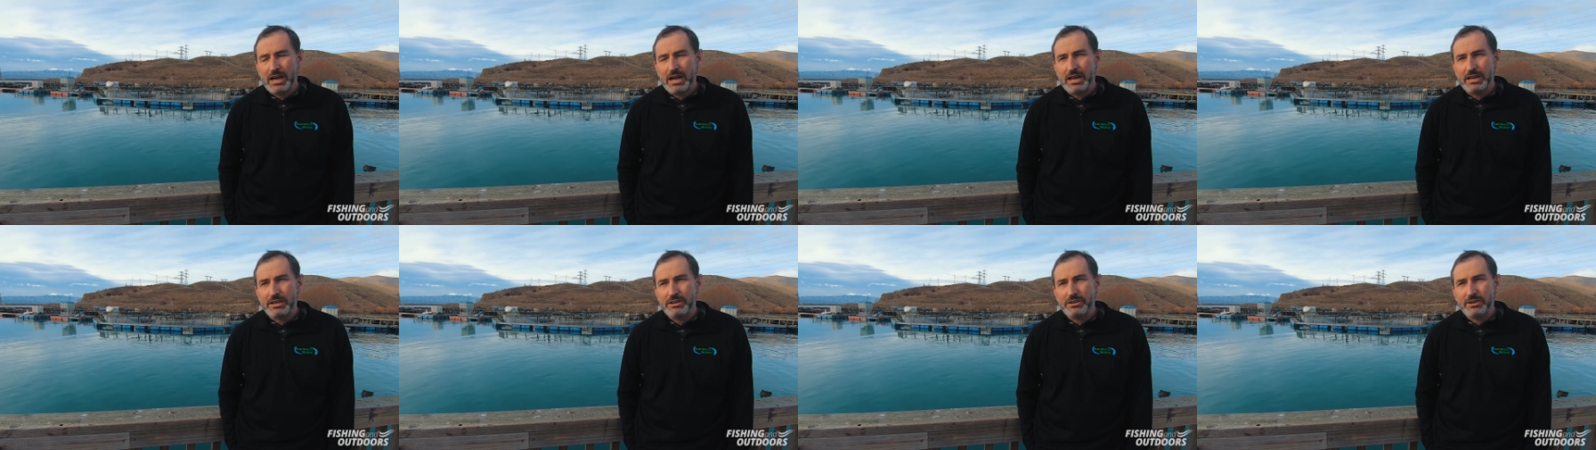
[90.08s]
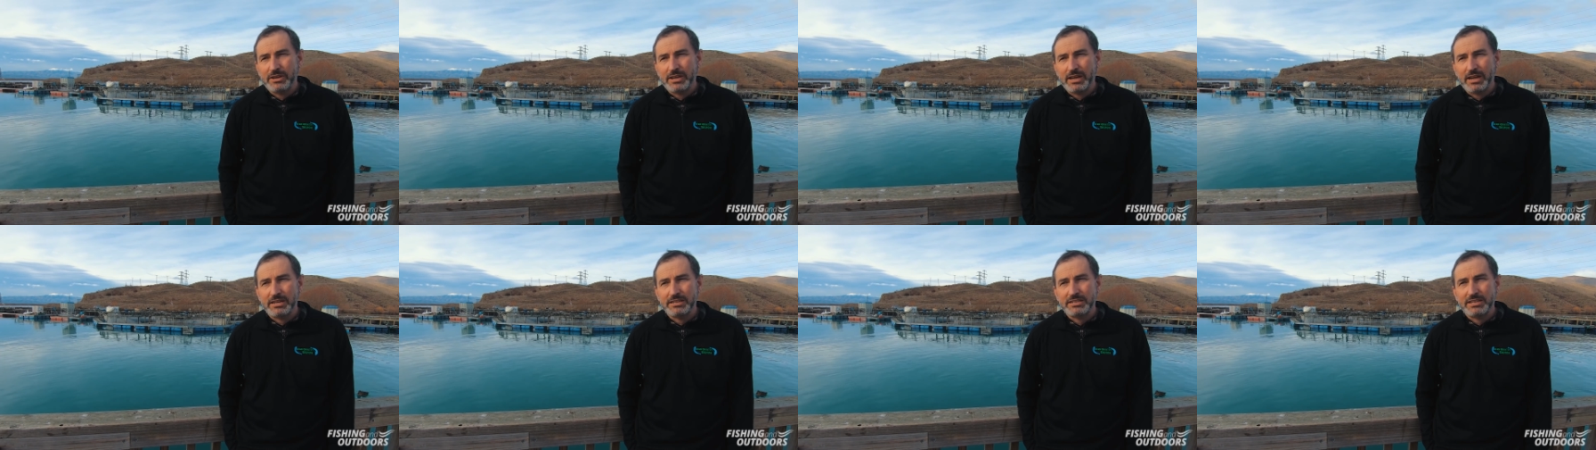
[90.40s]

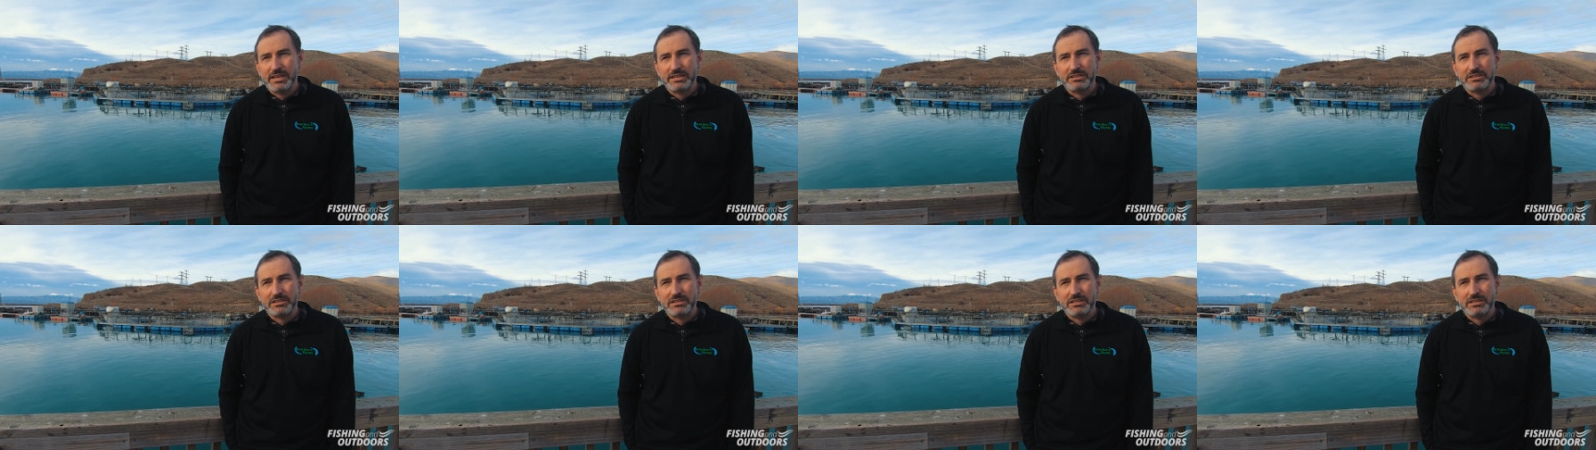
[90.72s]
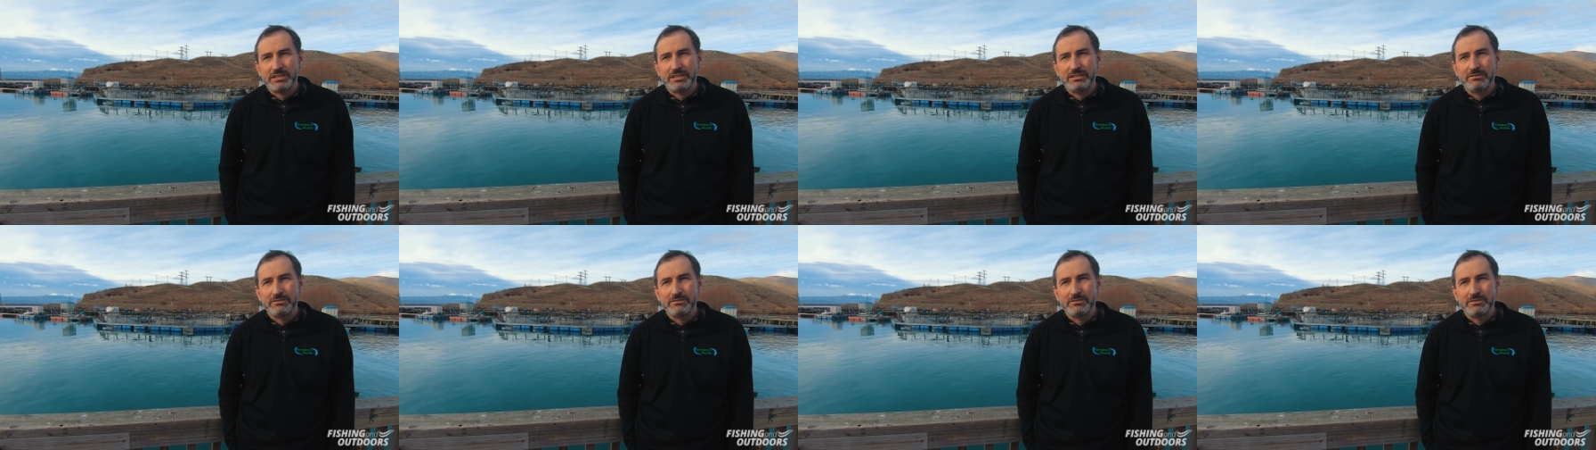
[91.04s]
You can't
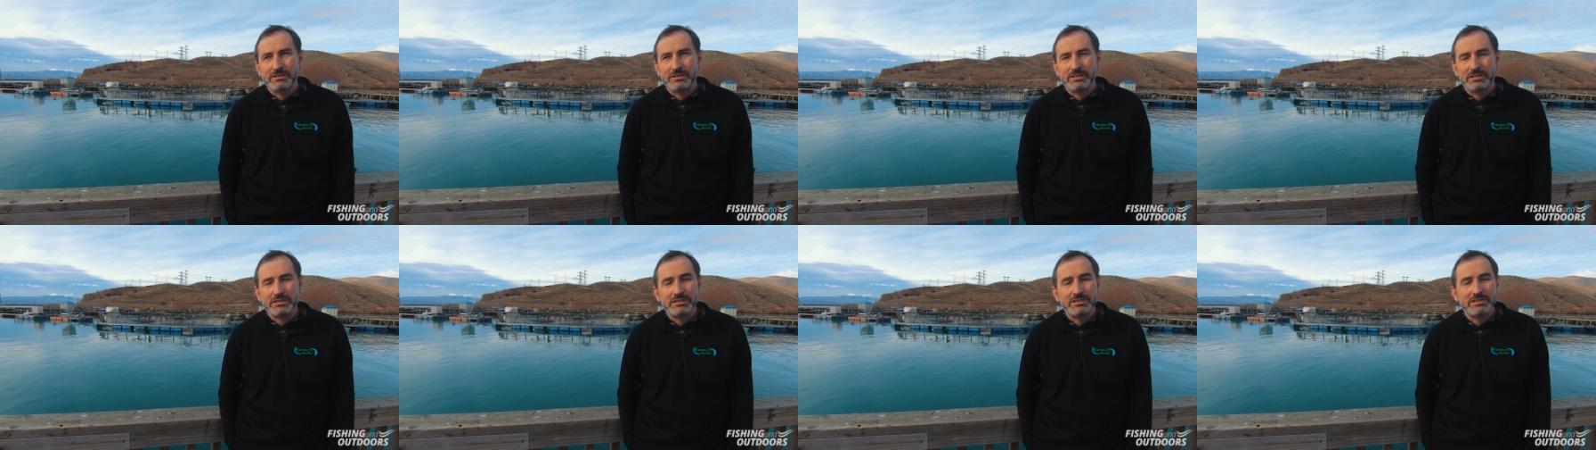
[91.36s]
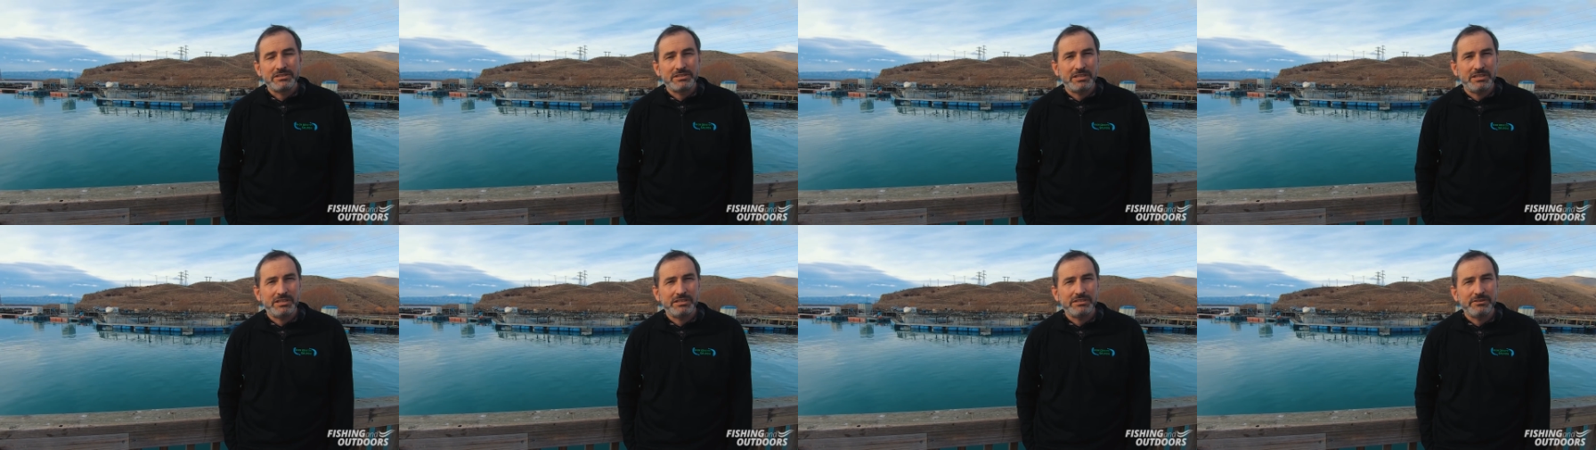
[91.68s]
actually
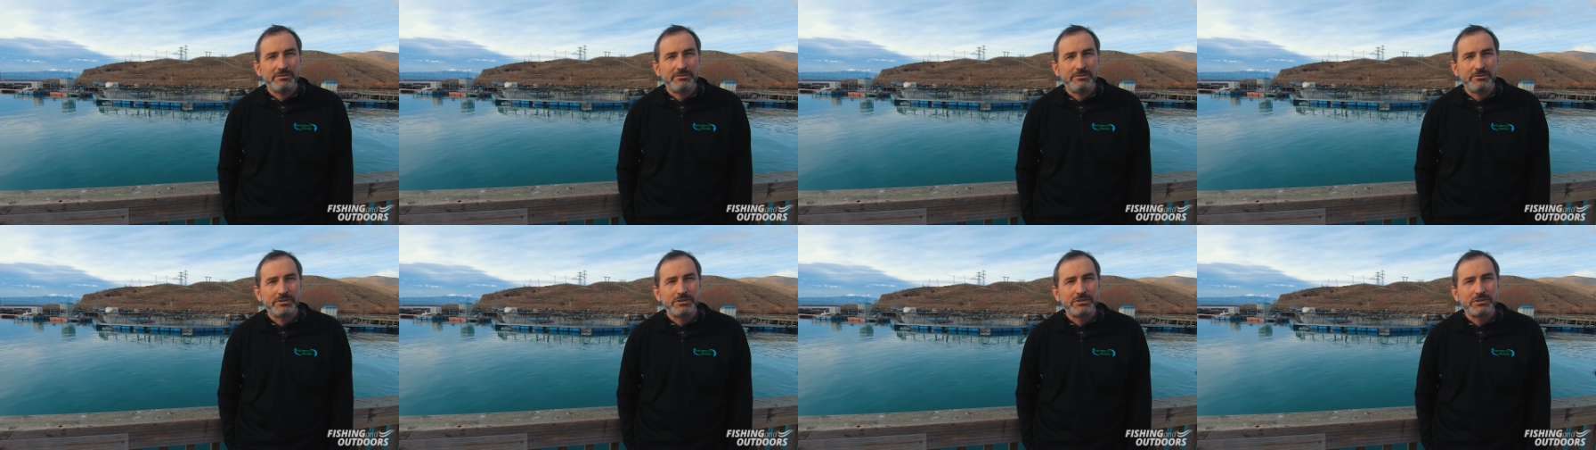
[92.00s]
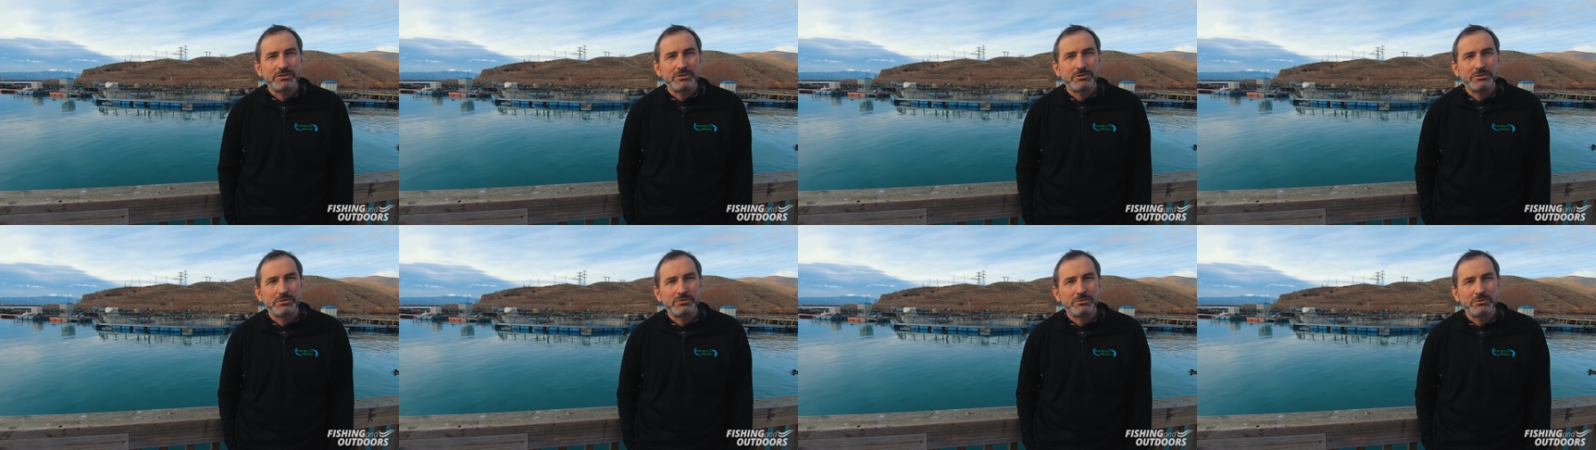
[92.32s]
see a
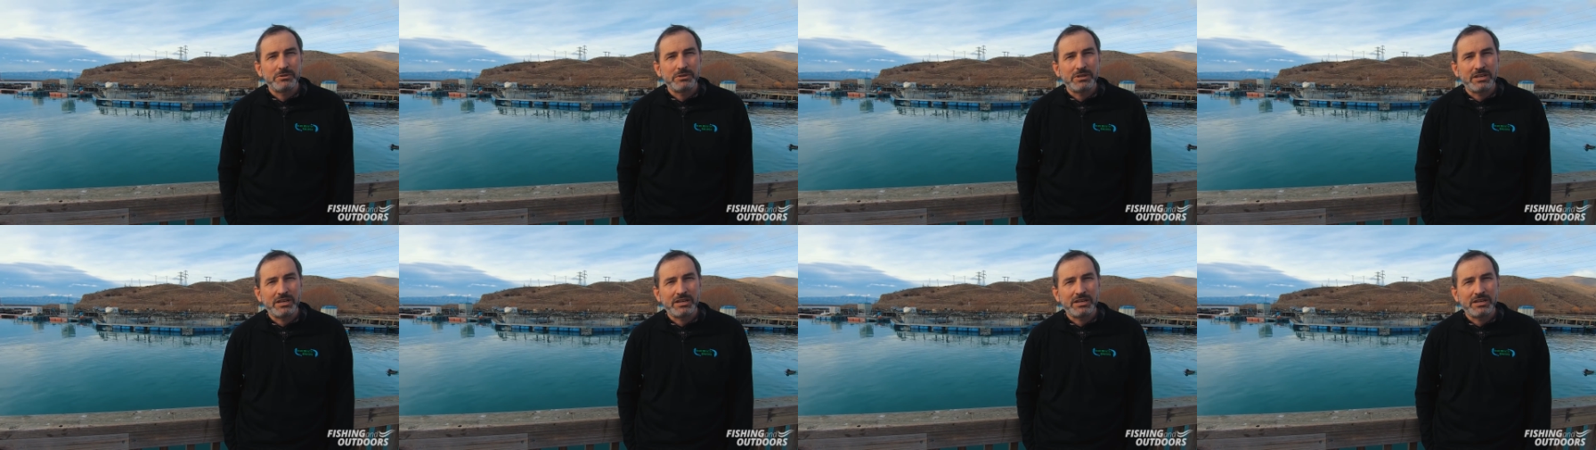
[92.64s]
difference